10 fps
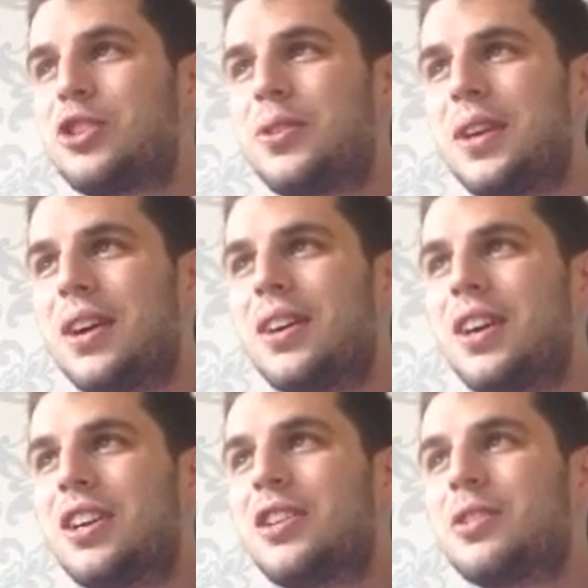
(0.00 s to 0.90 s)
Junior.
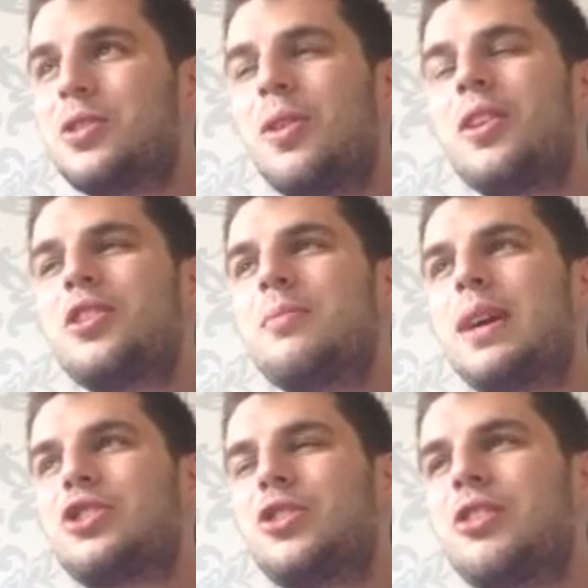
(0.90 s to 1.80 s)
You know, it's not like
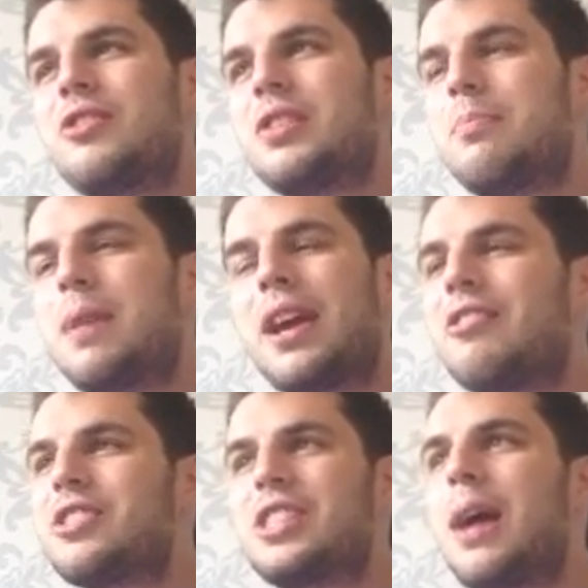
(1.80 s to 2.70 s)
Eubank Junior is a
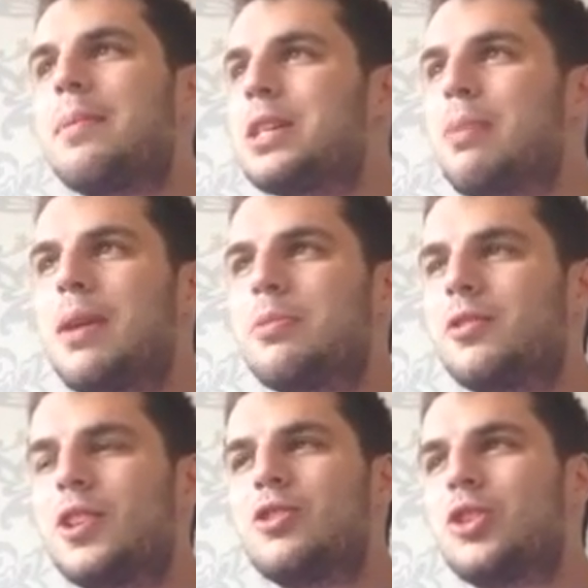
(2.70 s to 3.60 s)
mega established
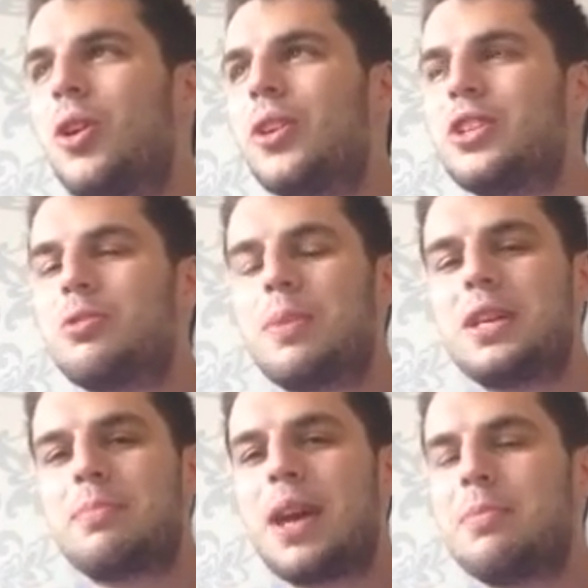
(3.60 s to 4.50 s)
pay-per-view star. This would be
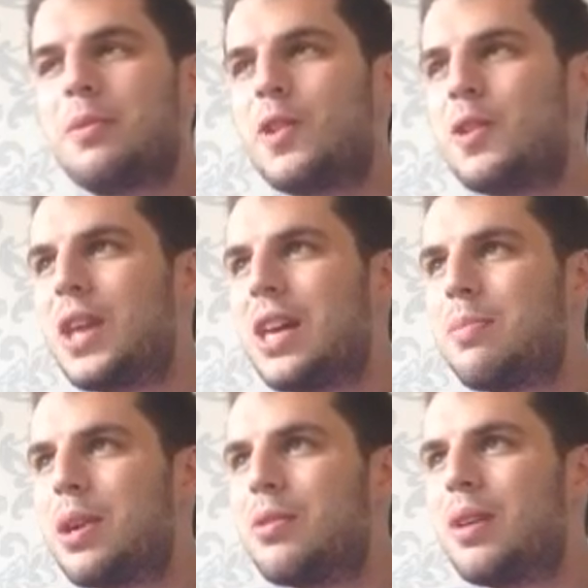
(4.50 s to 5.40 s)
his pay-per-view
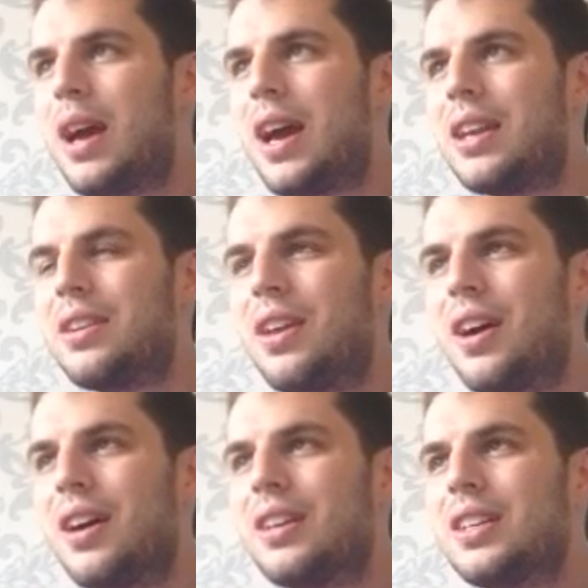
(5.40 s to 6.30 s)
debut. And,
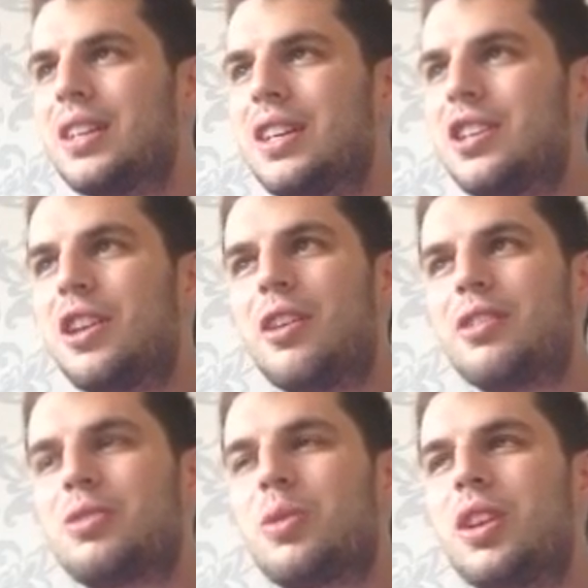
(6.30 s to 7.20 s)
you know,
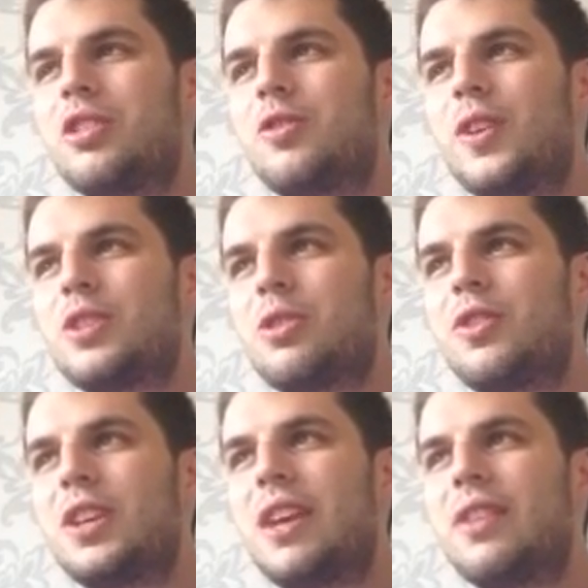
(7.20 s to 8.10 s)
it's one of those things where
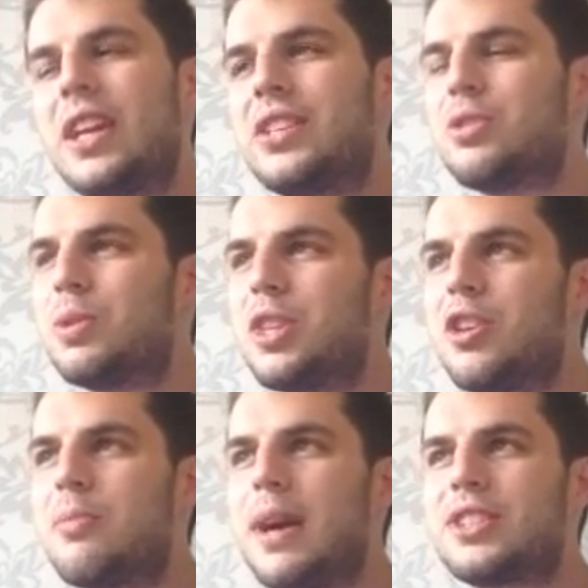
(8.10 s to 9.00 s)
if you give an inch with the
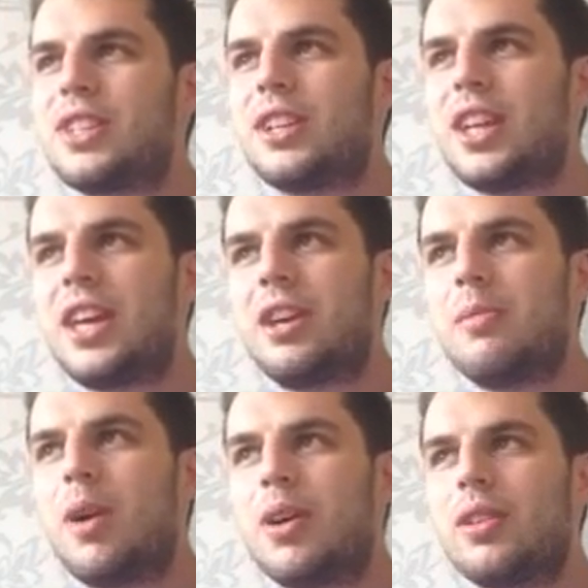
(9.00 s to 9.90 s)
Eubanks, they'll take a
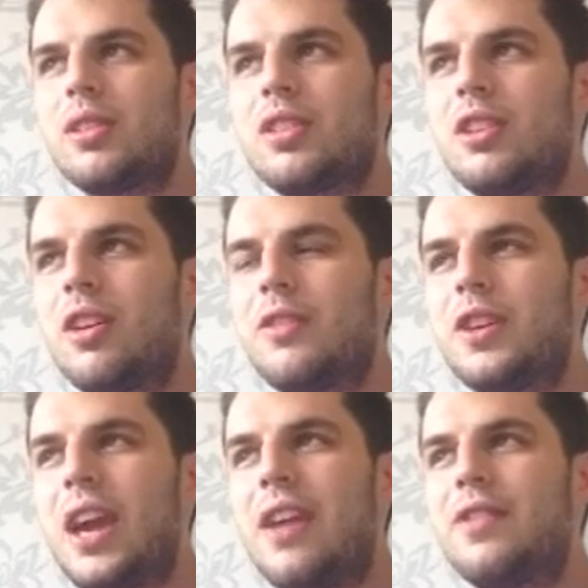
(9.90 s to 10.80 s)
mile. You know, if
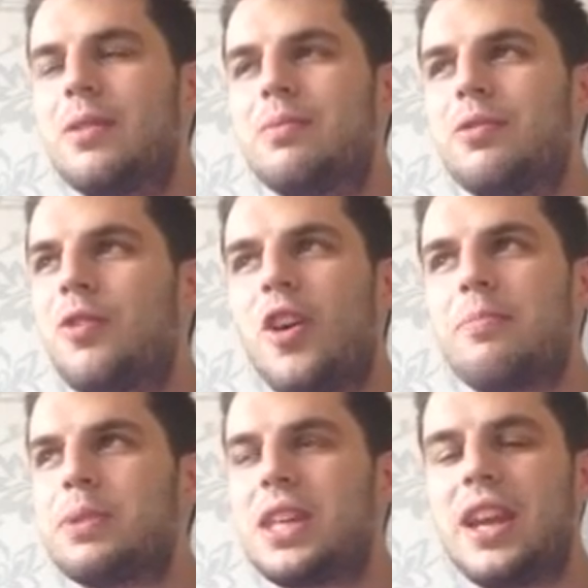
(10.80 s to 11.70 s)
you gave them
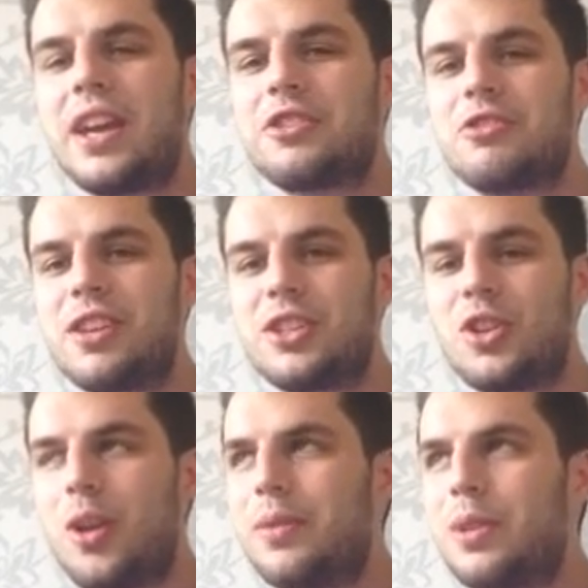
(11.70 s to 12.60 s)
5% extra this
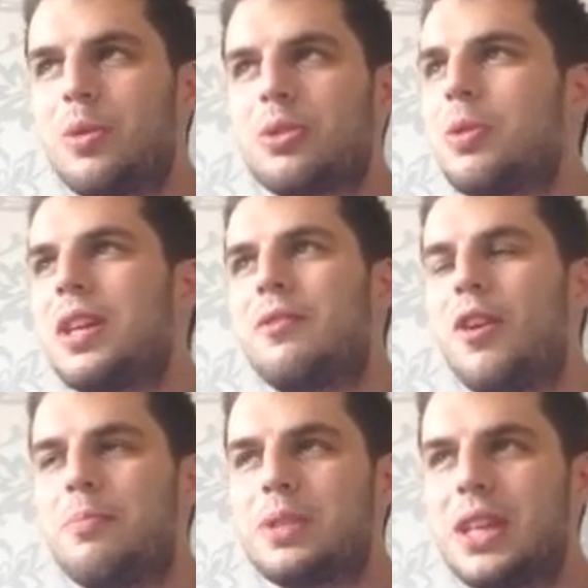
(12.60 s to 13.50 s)
time, they'd want
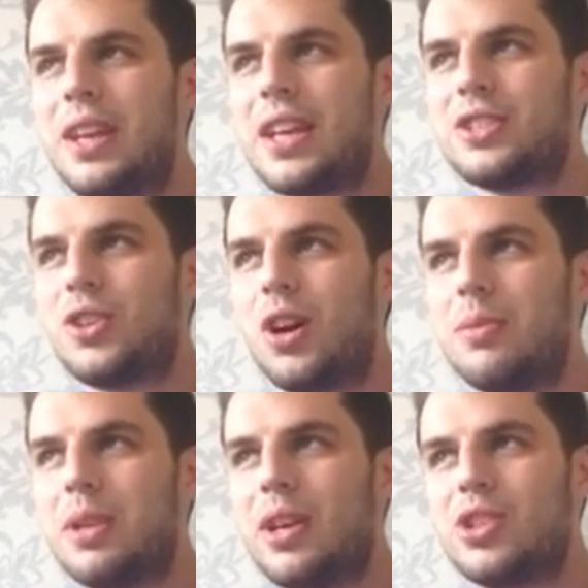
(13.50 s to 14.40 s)
25% next
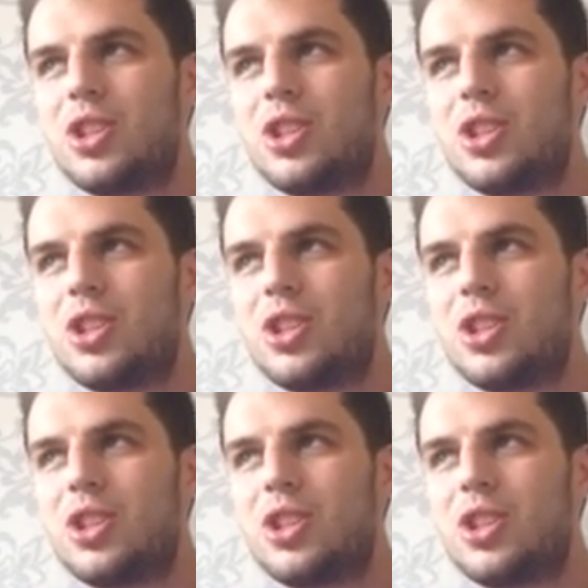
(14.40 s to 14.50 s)
time, you know.